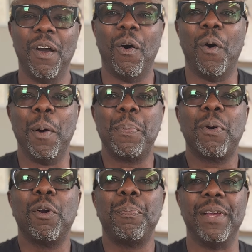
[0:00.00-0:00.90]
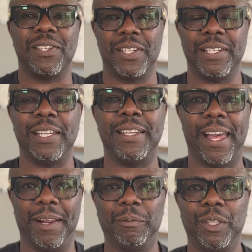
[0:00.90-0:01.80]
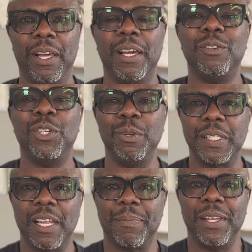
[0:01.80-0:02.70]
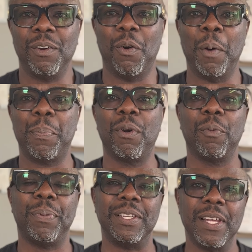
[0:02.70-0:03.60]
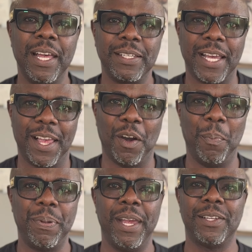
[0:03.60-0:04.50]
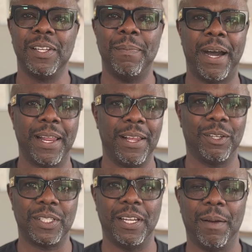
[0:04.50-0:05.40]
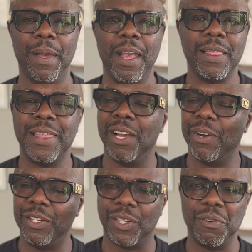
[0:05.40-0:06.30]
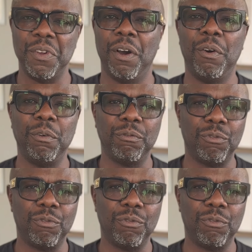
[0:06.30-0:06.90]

on purpose today, do something on purpose to help pick somebody else up. There is no